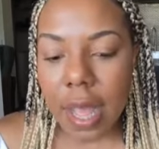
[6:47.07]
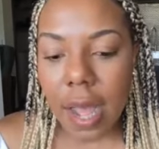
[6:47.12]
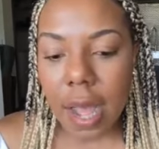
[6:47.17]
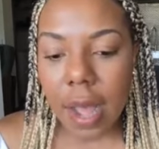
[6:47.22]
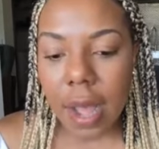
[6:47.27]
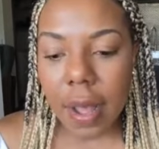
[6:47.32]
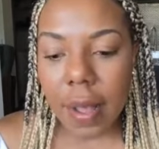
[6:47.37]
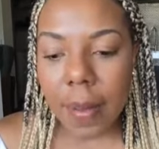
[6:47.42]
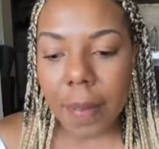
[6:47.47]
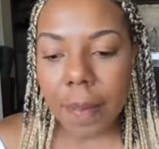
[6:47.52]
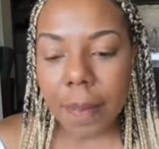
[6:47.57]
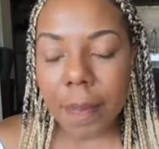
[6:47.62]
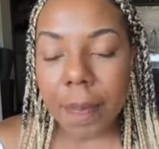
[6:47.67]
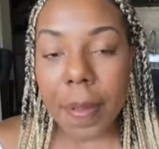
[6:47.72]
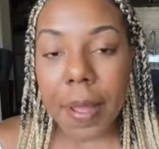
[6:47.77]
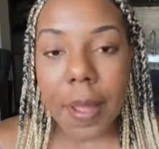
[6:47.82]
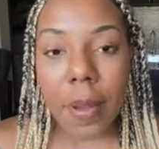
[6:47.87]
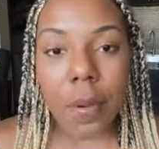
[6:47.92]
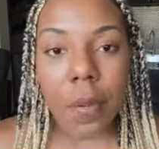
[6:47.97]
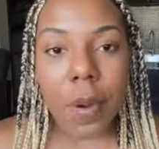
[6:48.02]
Um,
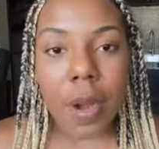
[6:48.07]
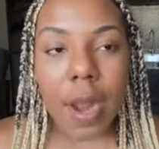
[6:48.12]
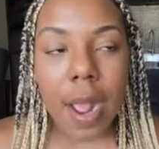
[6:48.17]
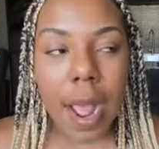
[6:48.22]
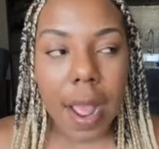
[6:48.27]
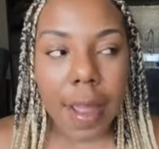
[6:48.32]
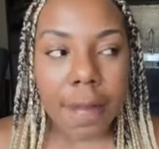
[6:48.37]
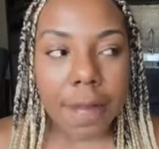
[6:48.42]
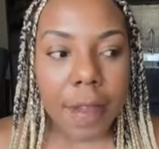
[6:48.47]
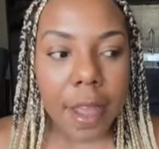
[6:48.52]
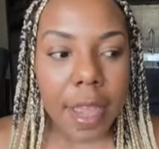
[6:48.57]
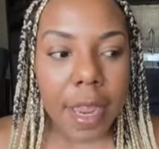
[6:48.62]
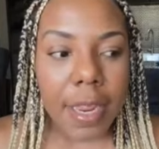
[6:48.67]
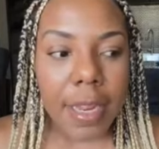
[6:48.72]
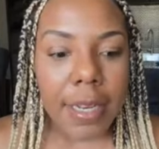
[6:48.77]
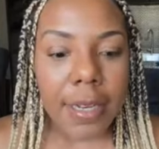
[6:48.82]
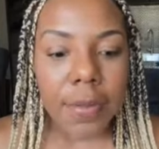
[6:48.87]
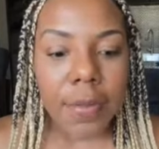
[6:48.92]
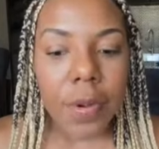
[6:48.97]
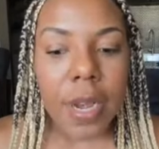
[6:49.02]
but what I
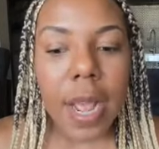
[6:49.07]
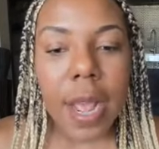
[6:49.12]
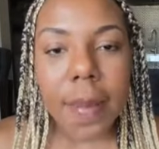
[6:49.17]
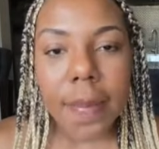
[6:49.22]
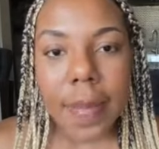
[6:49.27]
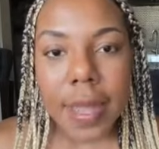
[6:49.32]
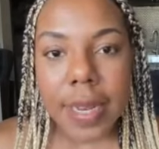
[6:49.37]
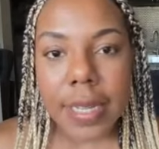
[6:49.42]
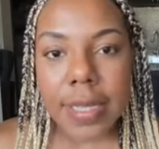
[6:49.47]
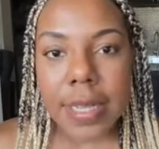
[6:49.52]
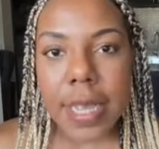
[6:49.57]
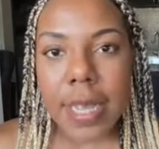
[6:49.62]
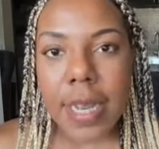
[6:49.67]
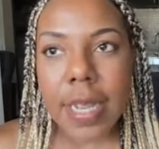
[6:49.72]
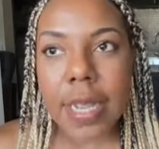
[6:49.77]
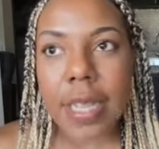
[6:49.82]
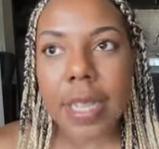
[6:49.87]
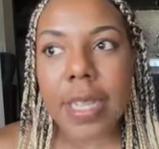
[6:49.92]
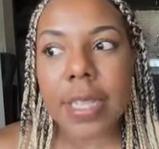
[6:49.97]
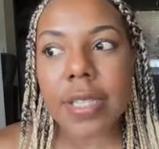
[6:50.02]
find when I'm
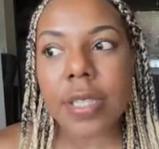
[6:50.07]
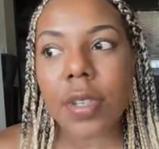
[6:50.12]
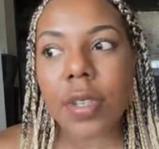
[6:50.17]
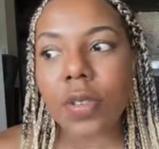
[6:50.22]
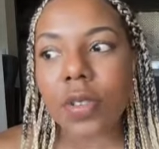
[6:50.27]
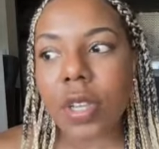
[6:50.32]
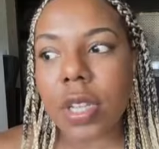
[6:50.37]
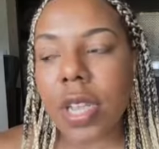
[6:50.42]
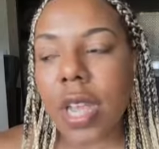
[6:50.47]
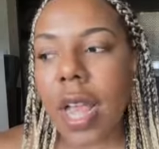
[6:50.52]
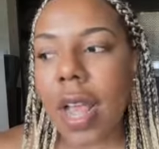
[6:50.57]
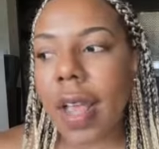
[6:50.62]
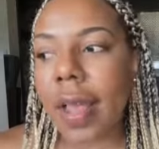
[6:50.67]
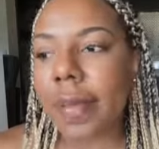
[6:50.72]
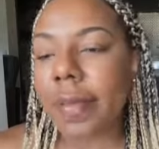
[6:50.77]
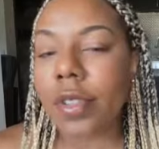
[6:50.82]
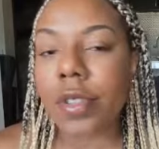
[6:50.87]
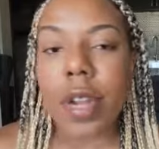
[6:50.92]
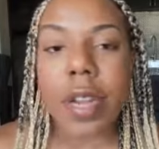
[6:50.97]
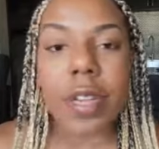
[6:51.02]
meditating is usually
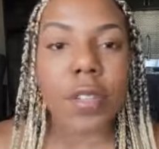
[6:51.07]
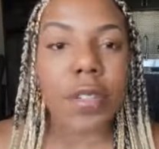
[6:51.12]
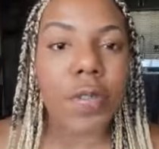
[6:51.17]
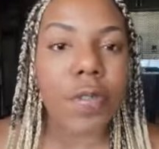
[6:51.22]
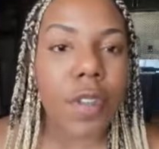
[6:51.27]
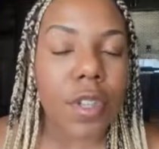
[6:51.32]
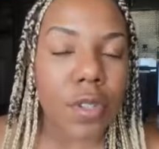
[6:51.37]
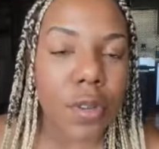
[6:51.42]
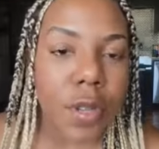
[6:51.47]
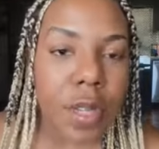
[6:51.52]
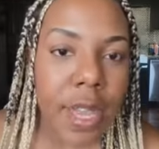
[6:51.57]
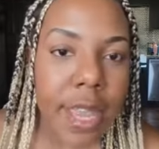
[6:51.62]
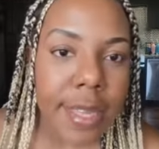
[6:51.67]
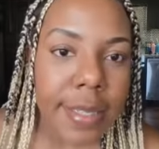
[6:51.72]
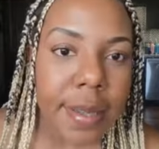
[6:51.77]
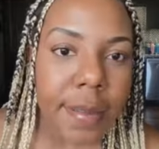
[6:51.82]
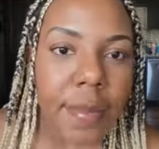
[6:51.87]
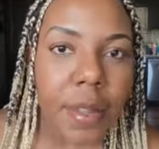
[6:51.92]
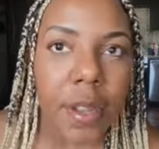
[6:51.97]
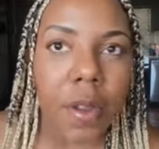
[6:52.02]
I'm trying to
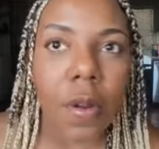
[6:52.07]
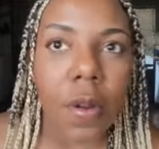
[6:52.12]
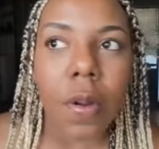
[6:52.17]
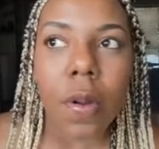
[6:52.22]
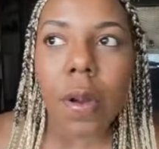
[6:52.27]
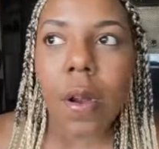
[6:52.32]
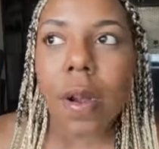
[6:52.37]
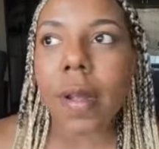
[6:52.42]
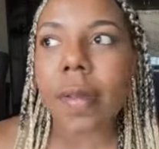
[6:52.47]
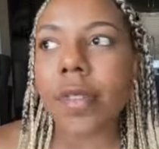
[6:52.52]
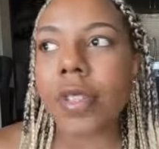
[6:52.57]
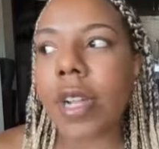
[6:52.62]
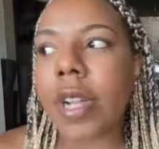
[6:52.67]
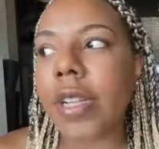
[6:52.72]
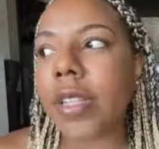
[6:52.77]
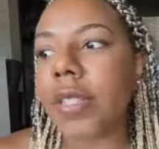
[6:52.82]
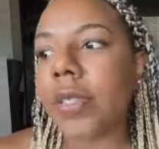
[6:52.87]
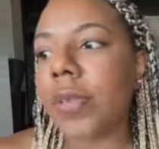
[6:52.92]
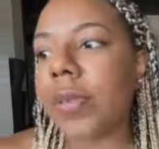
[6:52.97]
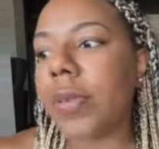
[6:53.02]
visualize something or I'm
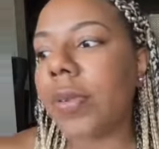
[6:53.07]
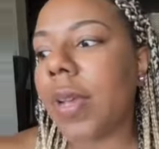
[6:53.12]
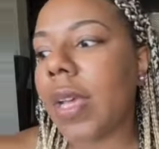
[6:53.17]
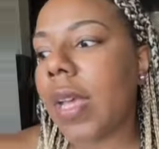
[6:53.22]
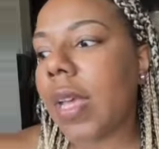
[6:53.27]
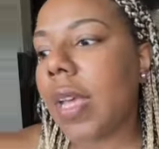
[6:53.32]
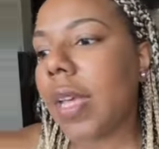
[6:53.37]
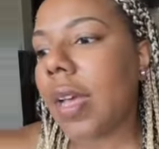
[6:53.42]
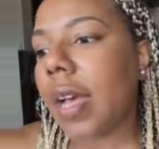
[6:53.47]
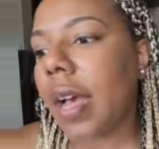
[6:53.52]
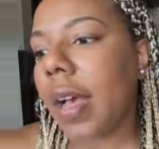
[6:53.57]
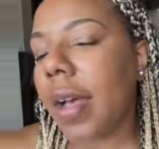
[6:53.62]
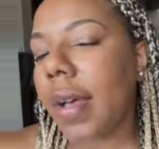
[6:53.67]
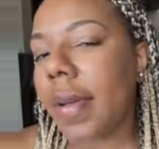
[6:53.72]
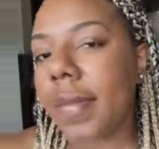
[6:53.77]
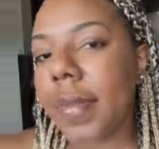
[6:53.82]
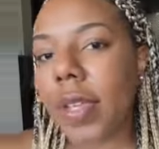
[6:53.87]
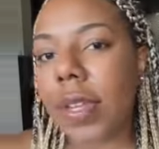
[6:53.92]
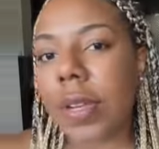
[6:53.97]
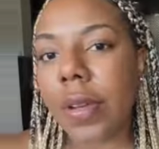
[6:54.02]
trying to,
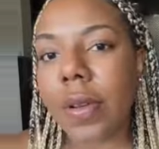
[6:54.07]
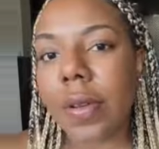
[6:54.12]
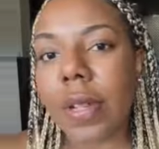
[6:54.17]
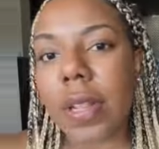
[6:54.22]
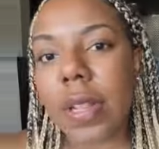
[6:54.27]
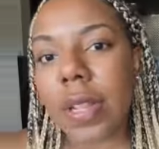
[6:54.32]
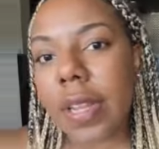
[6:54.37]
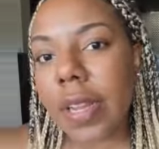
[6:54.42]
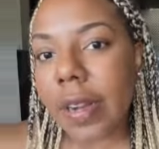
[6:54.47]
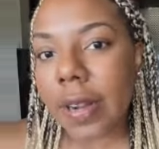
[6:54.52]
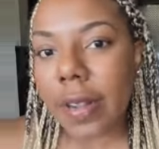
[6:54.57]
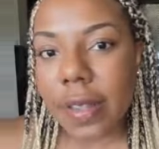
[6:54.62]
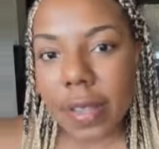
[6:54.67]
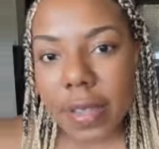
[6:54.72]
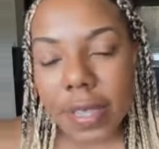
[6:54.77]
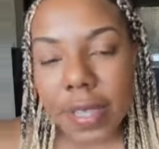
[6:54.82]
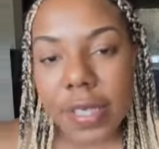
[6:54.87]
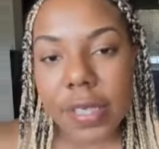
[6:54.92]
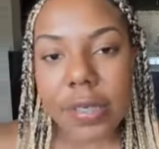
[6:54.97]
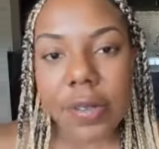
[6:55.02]
um, you know, clear
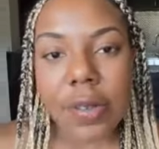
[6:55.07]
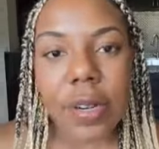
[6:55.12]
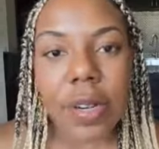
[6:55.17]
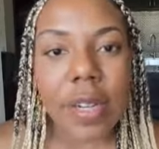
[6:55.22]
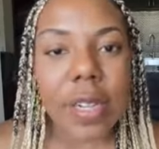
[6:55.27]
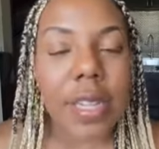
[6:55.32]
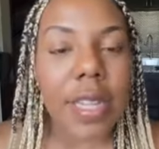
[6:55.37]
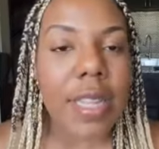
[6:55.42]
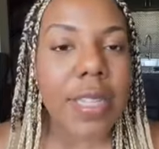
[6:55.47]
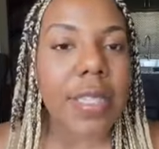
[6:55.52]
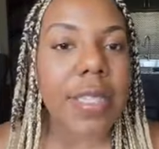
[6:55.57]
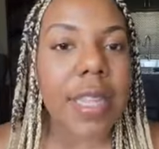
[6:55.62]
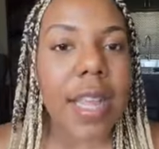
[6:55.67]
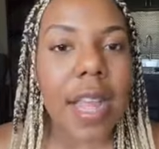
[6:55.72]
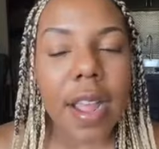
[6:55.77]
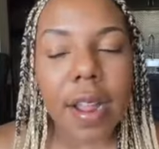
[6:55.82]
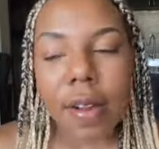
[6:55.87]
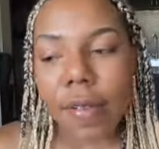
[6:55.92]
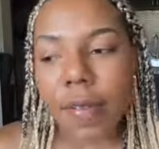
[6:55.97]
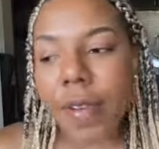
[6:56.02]
this or cleanse
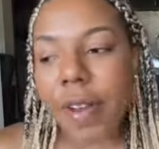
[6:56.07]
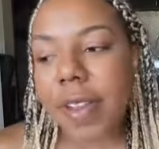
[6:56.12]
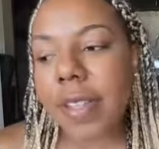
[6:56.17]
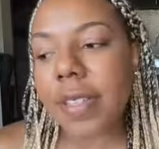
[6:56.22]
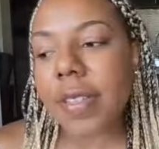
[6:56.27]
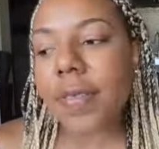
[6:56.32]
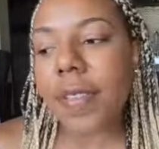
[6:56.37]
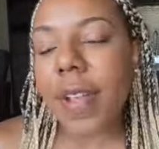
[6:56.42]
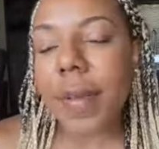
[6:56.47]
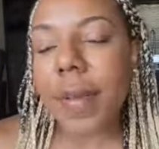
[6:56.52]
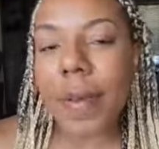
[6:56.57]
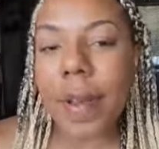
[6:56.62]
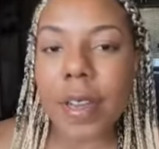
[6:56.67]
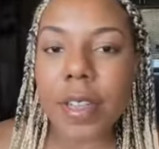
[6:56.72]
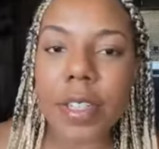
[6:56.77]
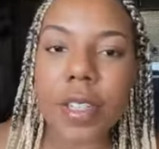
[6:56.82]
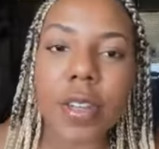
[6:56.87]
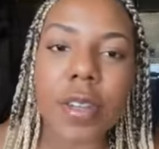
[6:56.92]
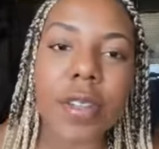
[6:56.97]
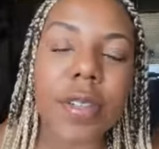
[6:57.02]
that or raise the
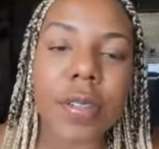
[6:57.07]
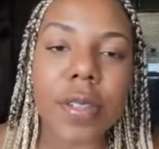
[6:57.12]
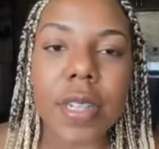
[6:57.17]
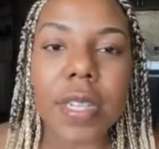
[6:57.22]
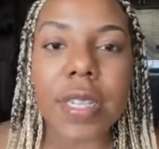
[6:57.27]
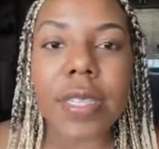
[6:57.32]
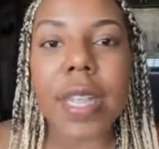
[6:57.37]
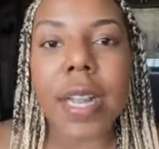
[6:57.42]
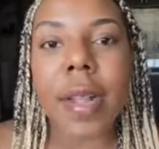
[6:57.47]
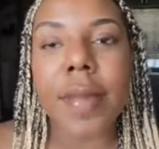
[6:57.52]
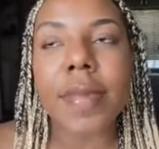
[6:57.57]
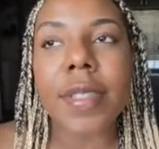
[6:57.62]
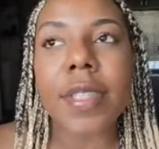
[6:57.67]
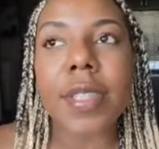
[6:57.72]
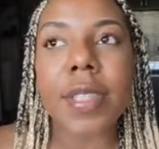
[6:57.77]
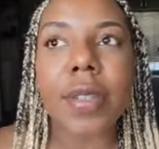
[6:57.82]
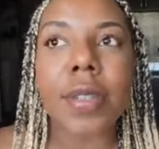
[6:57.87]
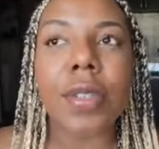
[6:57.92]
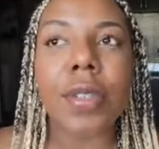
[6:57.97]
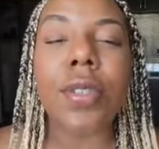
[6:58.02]
vibration or do this. And I'm
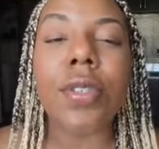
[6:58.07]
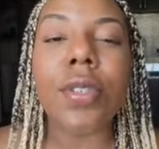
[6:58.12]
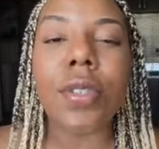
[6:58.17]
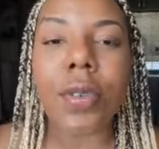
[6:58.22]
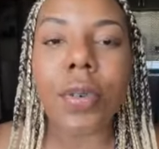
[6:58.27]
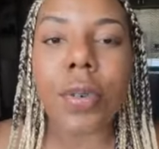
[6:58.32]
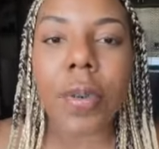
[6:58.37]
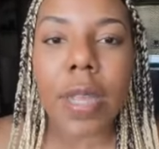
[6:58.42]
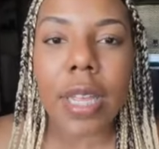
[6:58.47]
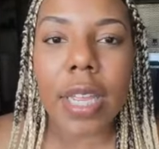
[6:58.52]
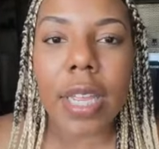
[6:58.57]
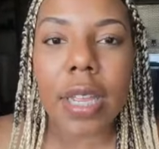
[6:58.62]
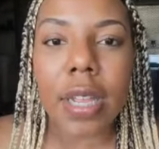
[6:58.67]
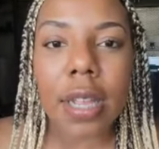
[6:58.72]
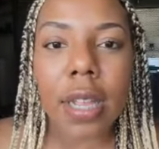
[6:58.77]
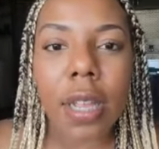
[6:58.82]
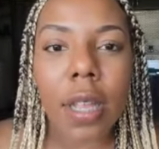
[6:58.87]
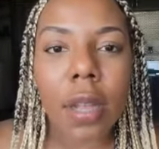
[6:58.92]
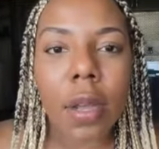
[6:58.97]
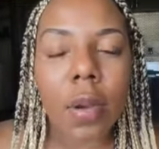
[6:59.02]
still
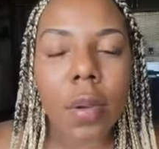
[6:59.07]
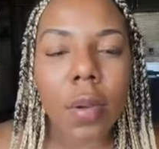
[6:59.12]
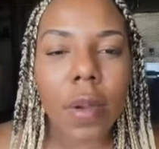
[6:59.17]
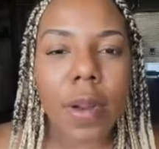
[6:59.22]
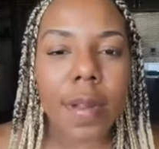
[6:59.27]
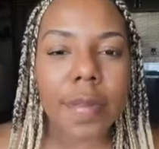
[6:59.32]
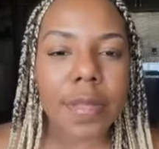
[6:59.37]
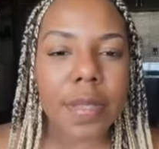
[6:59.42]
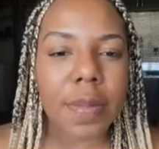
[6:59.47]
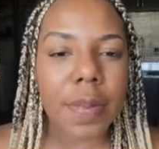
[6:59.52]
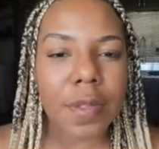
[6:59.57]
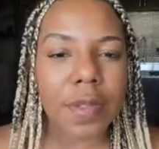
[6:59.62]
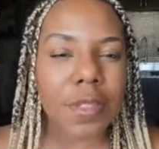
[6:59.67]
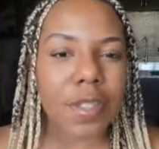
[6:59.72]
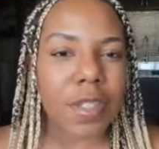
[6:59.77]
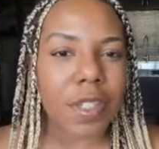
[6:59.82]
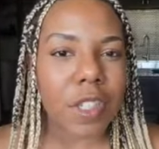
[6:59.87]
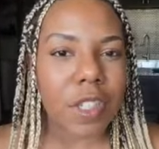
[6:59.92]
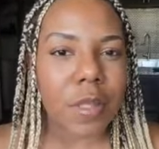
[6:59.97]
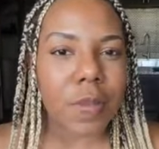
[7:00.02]
doing when I'm
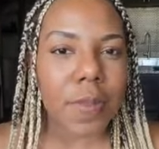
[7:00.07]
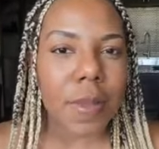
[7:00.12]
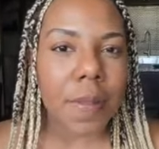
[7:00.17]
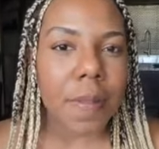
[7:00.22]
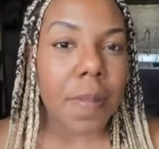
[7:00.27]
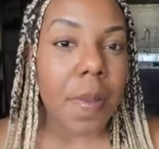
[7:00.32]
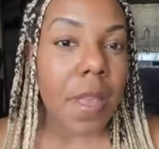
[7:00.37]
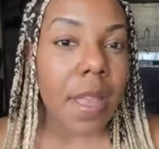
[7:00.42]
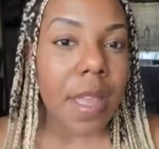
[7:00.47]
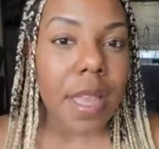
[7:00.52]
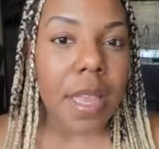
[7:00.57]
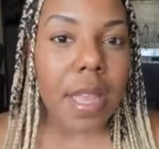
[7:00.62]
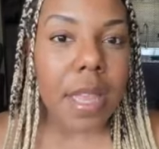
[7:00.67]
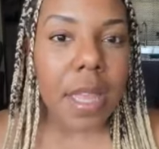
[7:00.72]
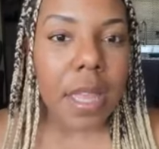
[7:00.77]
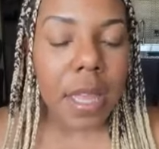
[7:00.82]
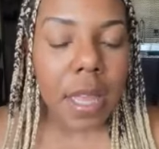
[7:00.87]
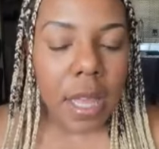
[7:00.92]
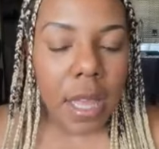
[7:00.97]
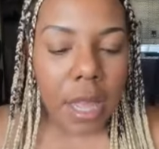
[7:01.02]
supposed to just be
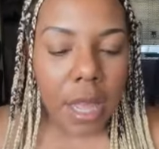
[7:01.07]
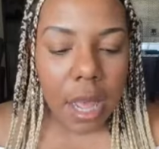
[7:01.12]
being.